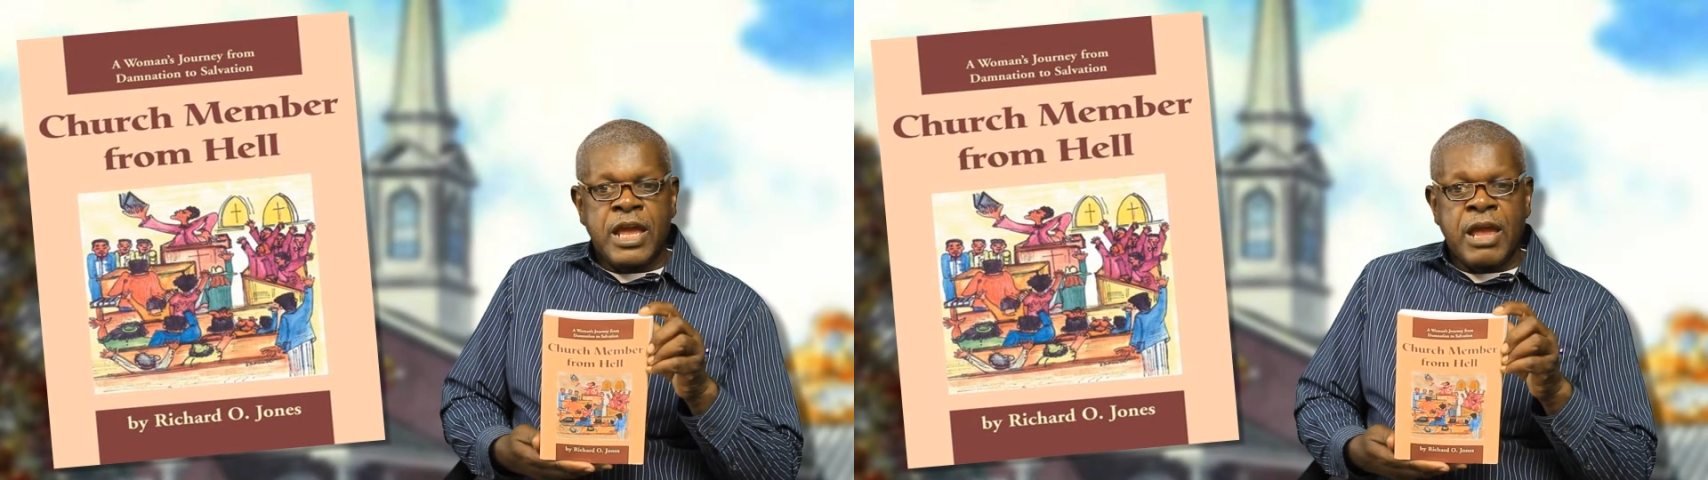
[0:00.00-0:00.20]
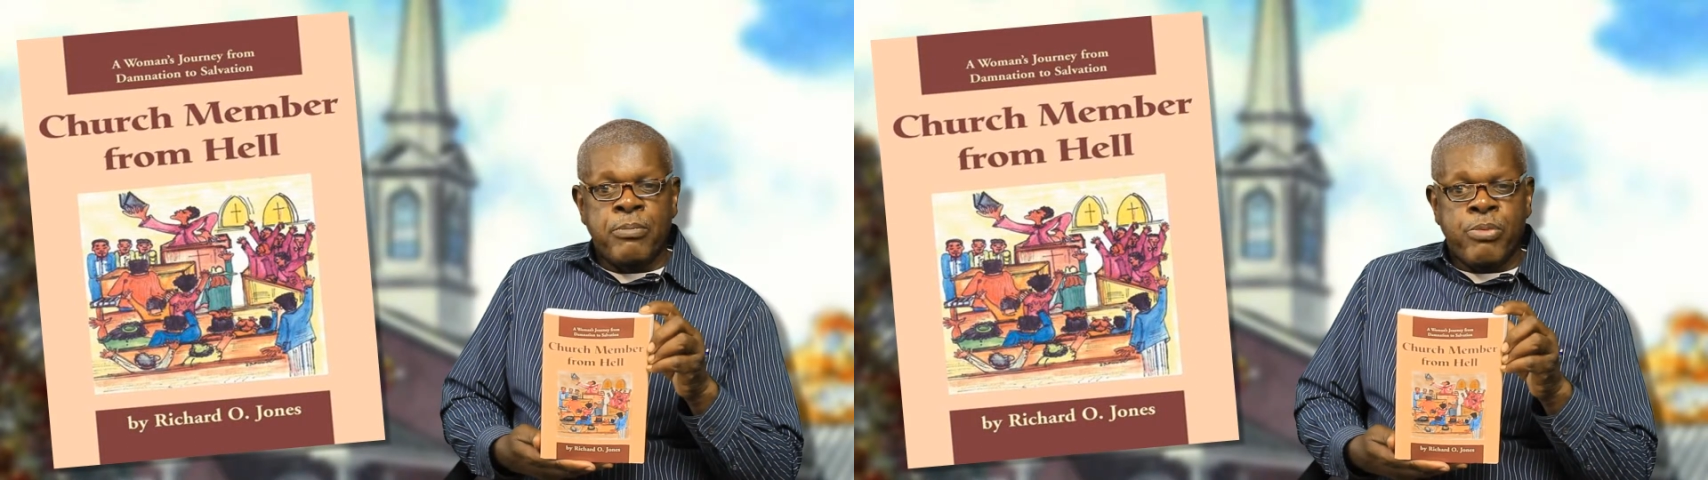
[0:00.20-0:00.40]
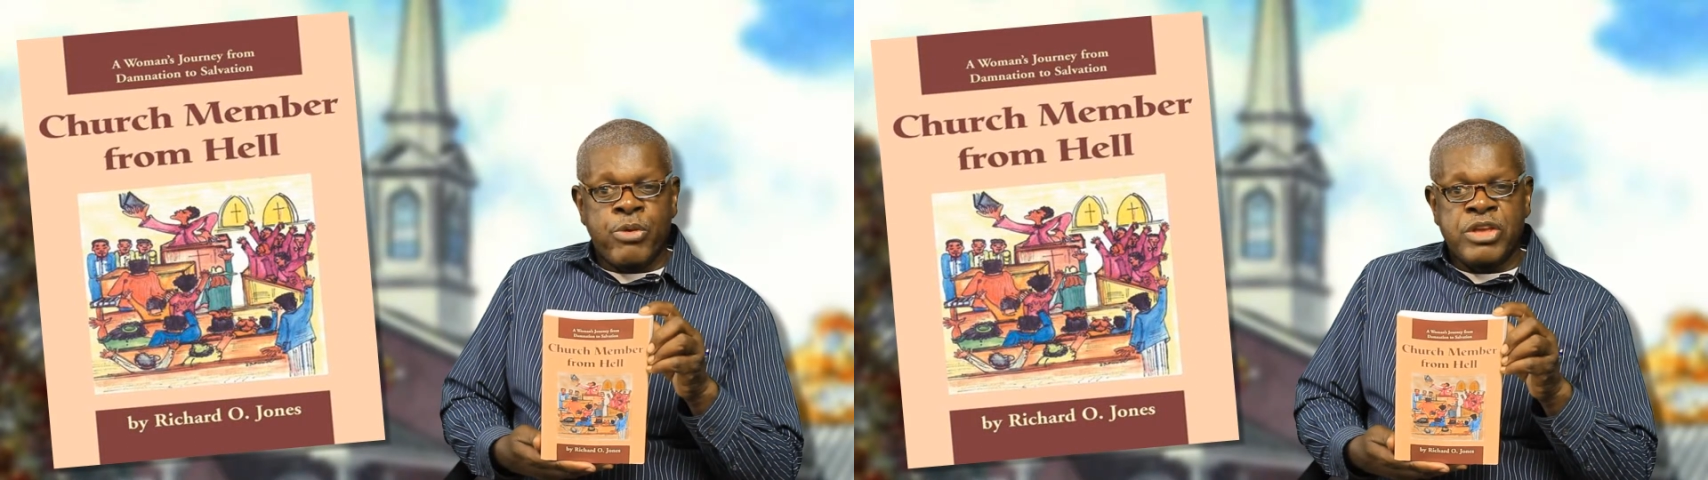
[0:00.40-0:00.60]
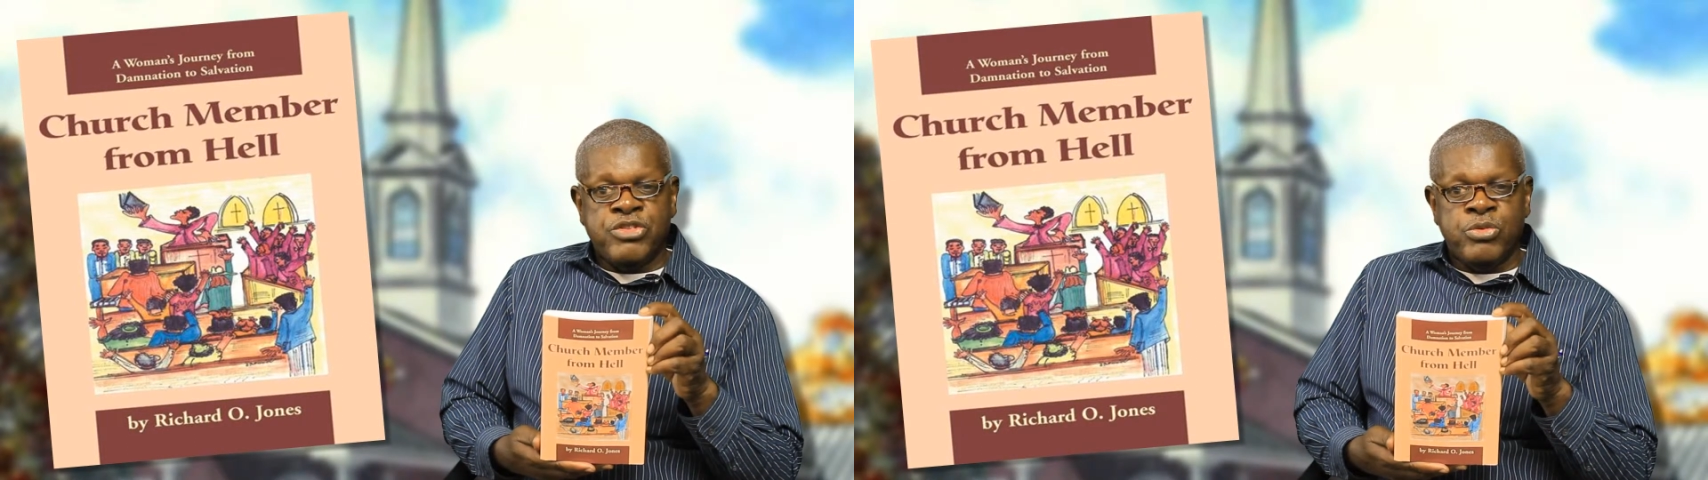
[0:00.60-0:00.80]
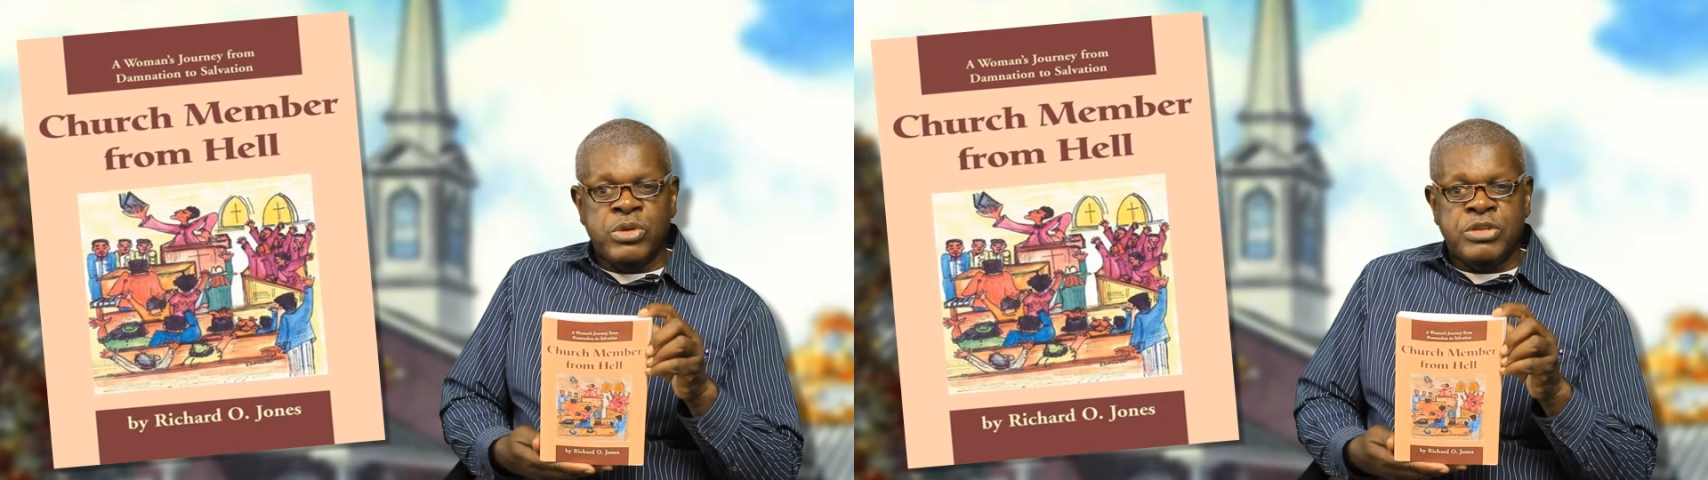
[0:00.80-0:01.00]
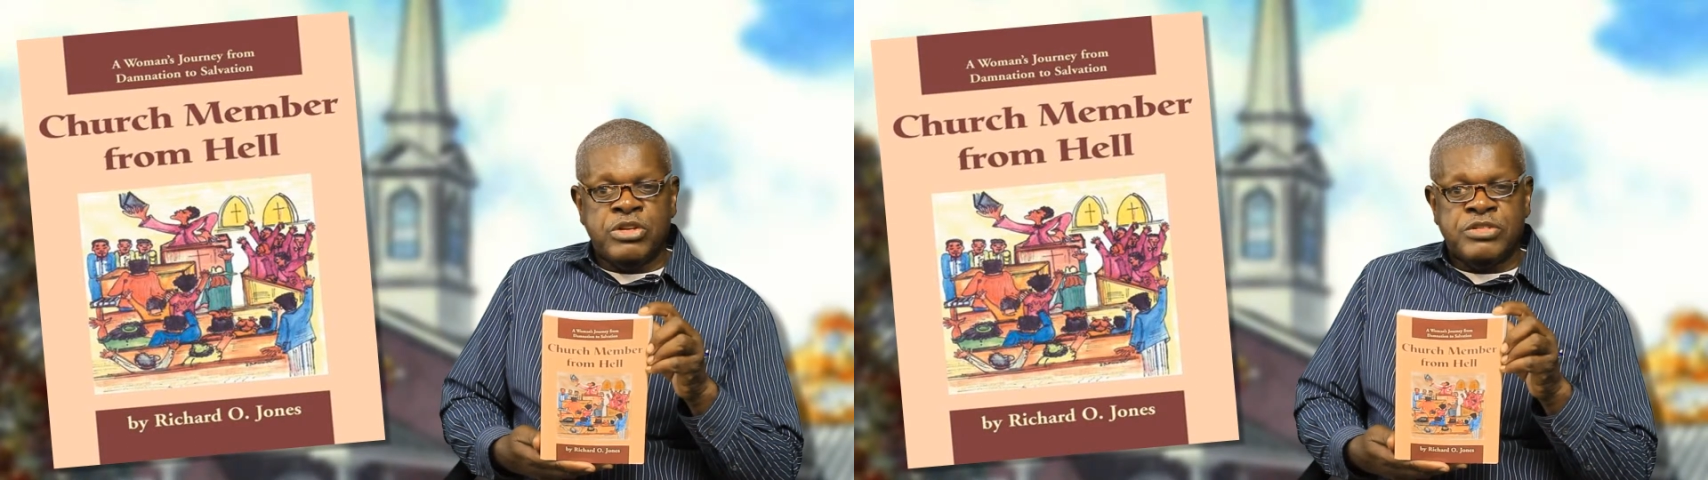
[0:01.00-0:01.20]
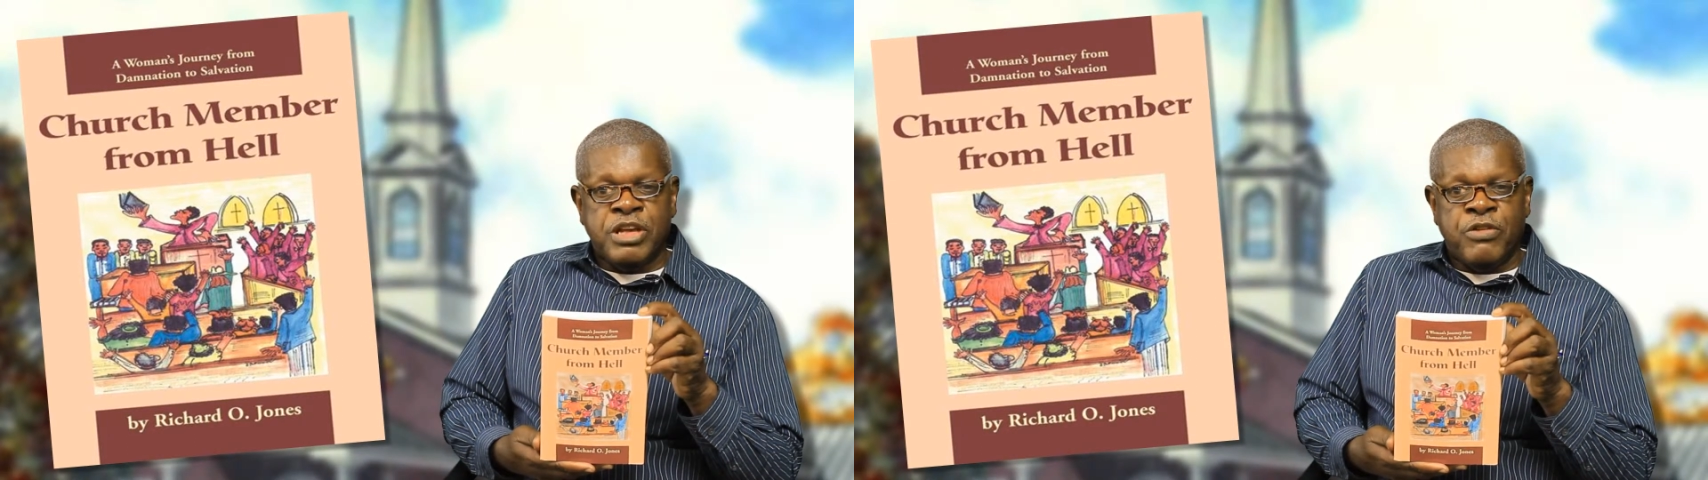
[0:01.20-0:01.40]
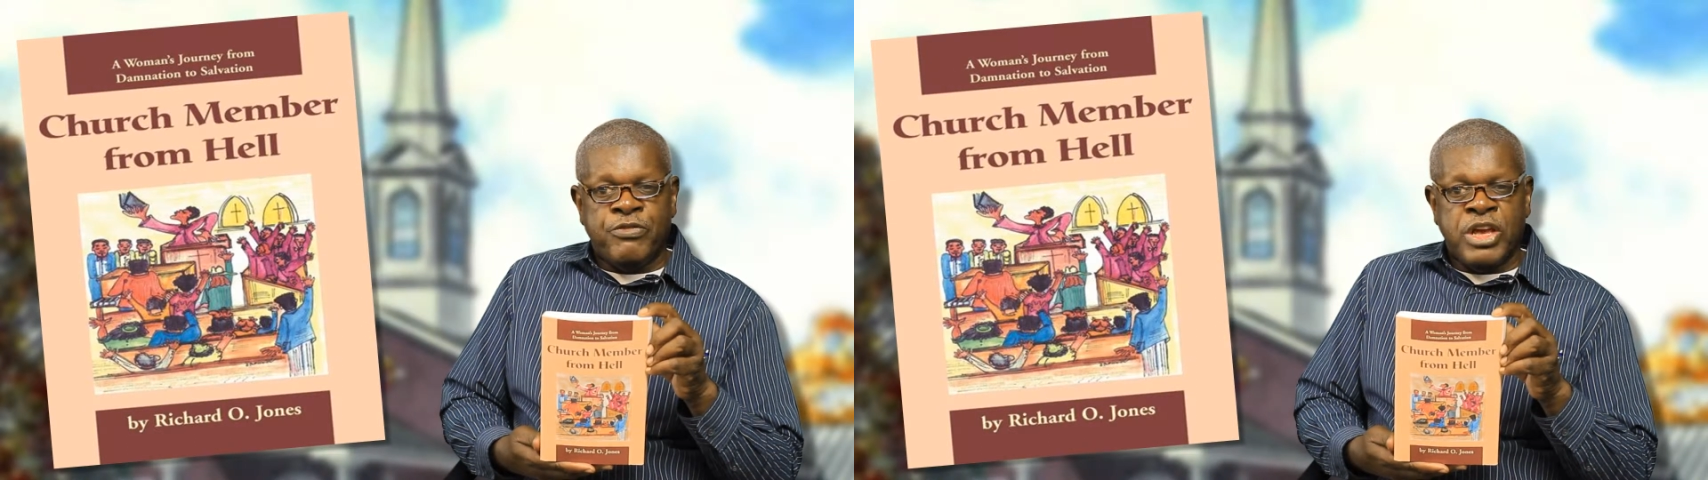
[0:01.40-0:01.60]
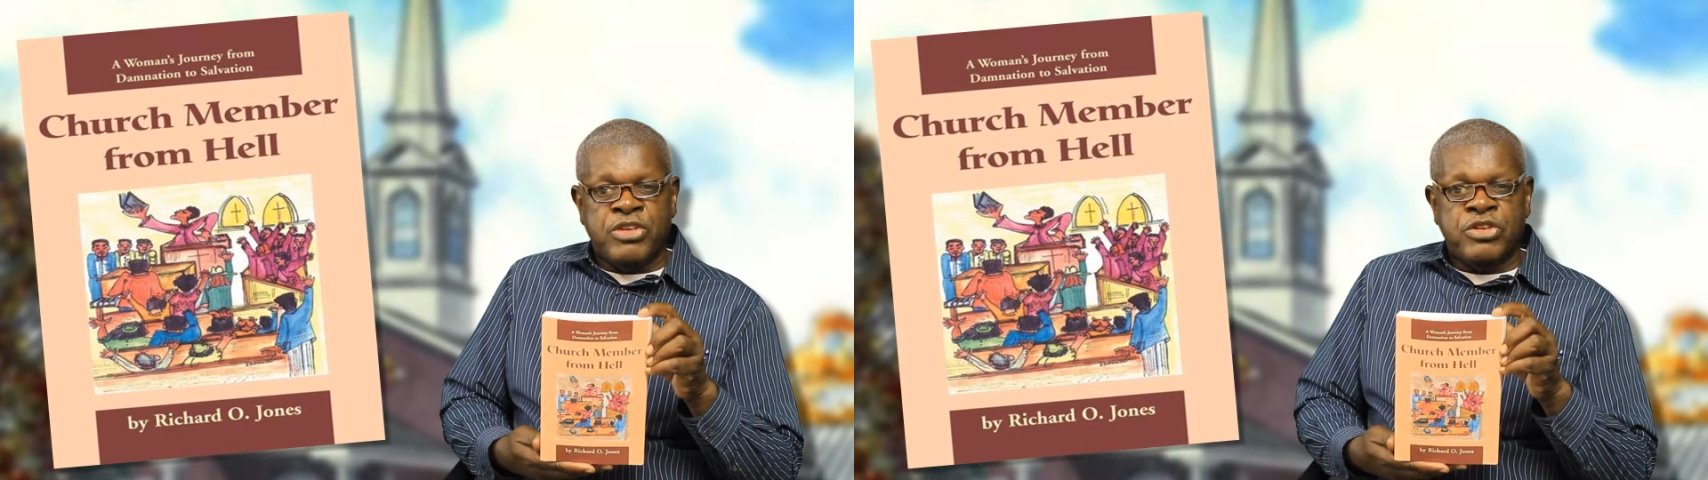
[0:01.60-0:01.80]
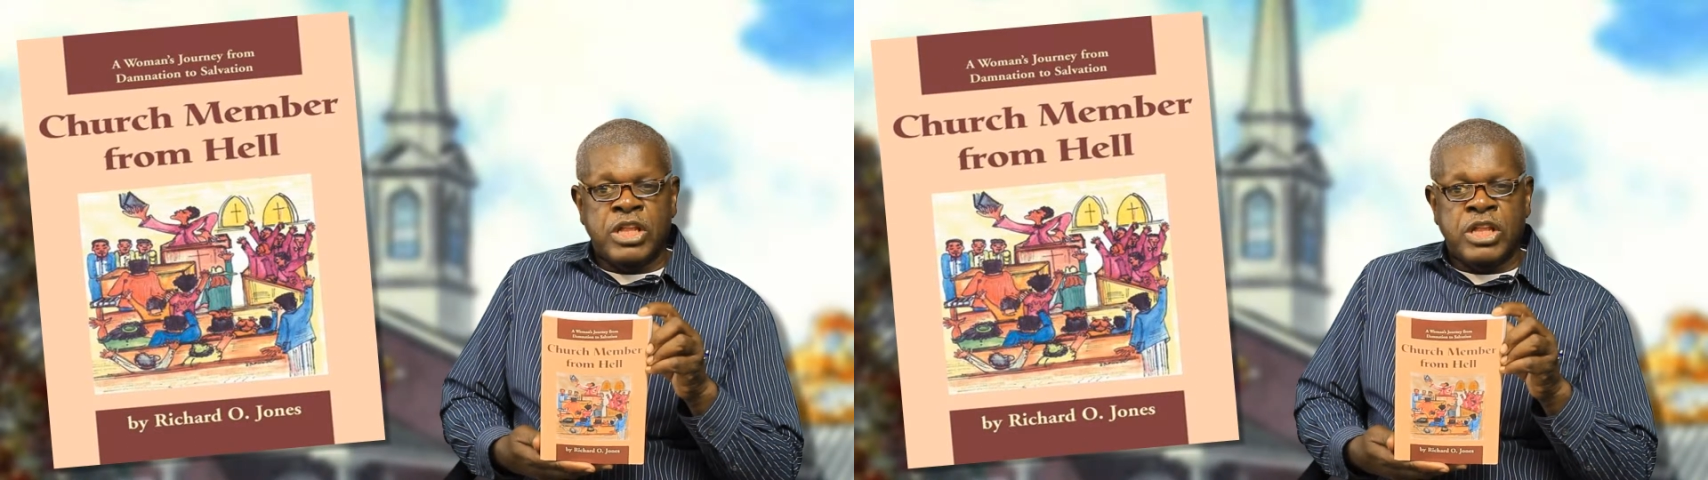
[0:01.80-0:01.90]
and brings you into salvation